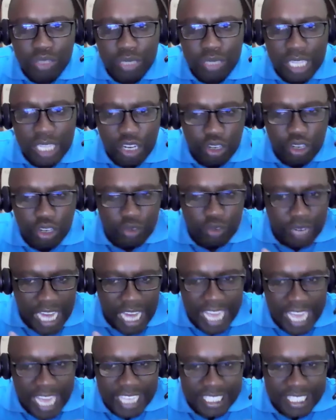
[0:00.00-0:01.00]
with a lot of
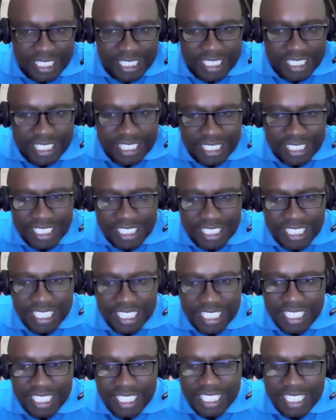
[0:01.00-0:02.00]
lies.
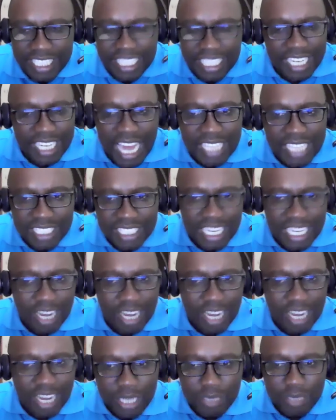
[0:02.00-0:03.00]
Yeah, lies like that
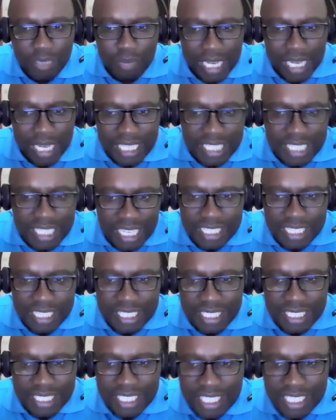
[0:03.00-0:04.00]
saying, are quite
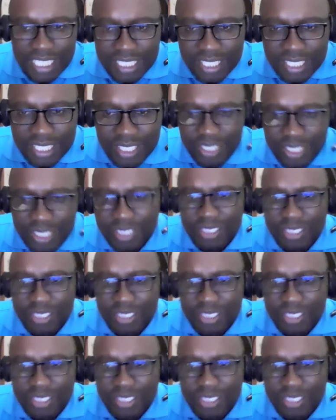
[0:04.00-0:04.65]
blatant. So